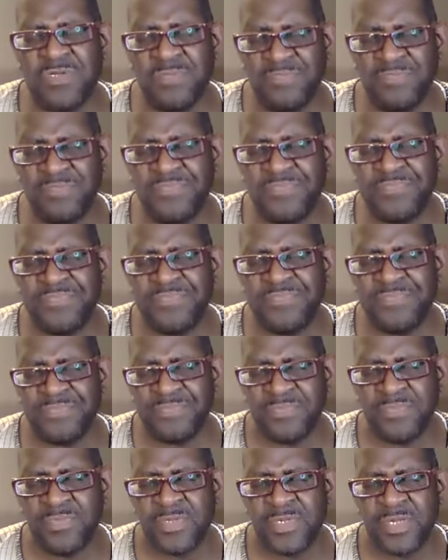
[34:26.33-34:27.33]
them.
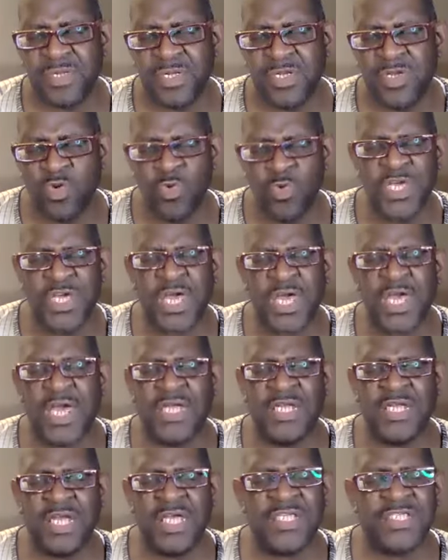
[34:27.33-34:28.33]
The week
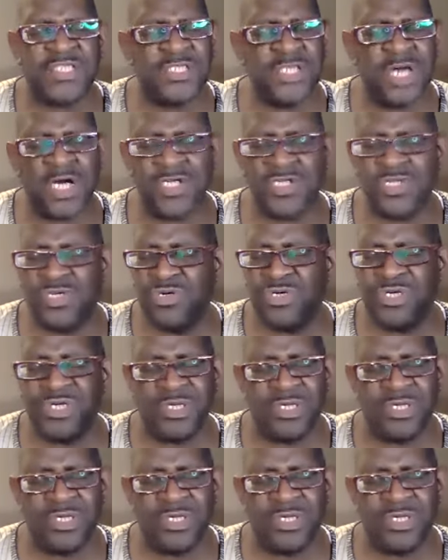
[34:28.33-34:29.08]
ahead is not good.